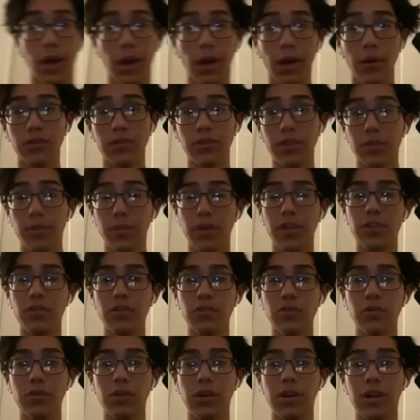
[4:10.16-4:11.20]
I would say my
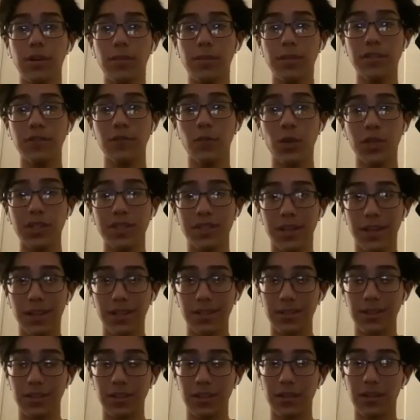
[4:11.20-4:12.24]
unusual hobby is voice
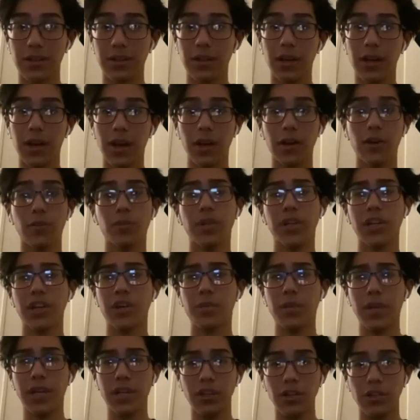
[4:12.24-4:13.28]
acting. I don't plan on
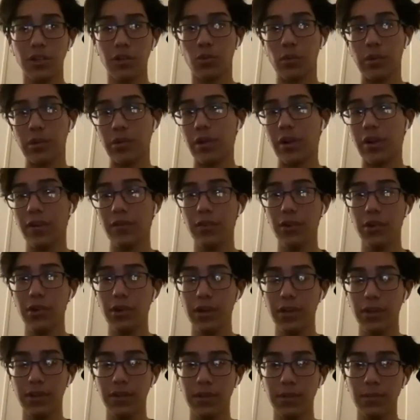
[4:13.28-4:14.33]
making a career out of it or
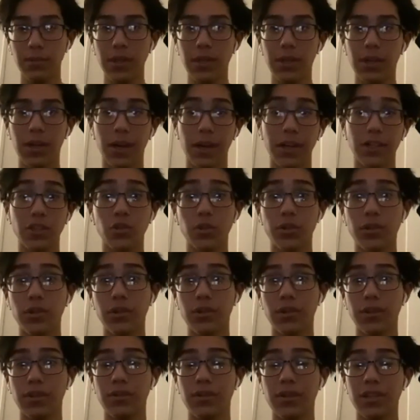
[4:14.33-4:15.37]
anything, but I enjoy
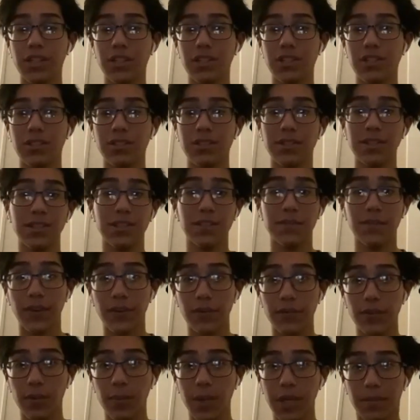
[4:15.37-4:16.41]
going to auditions and it's fun
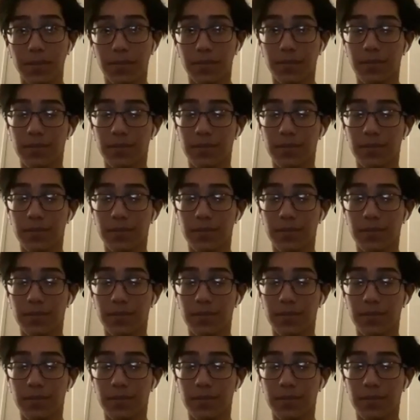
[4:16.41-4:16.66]
for me.